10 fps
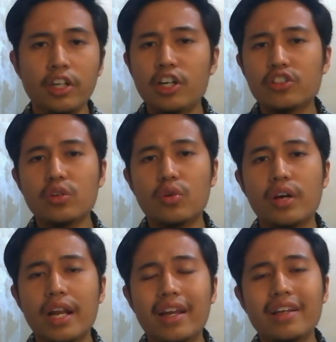So,
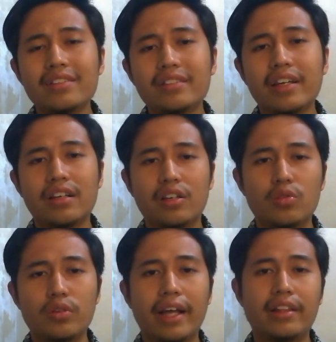let's take a
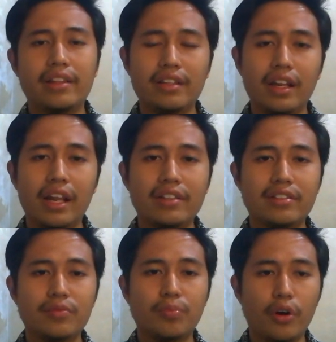look at the
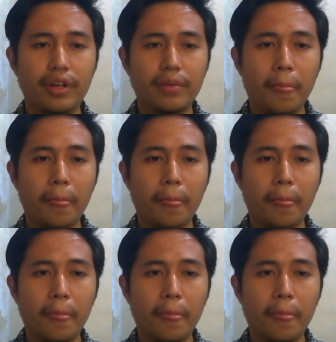last point.